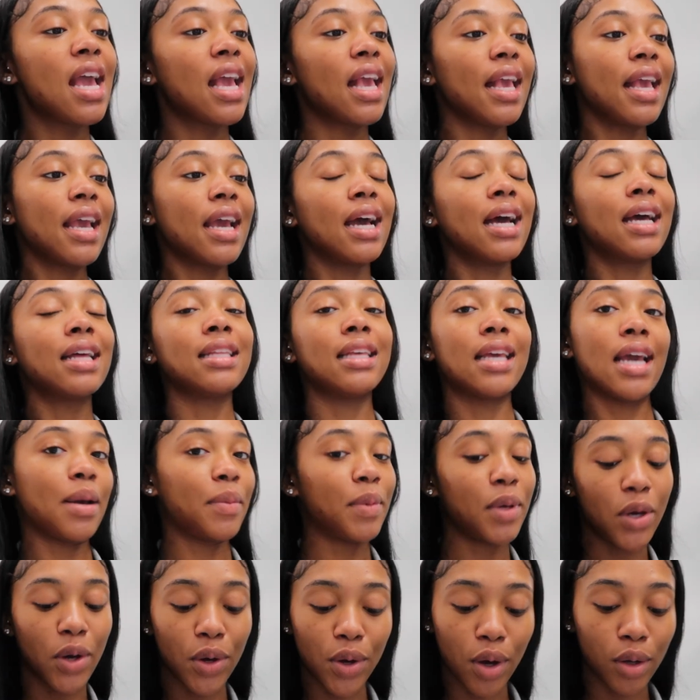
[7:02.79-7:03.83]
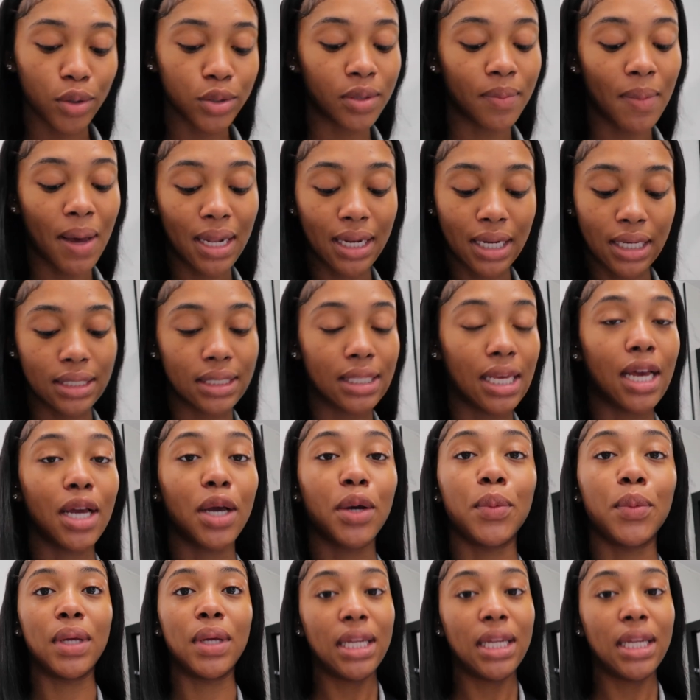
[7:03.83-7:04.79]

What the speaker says: And yeah, we gonna go to my nail tech.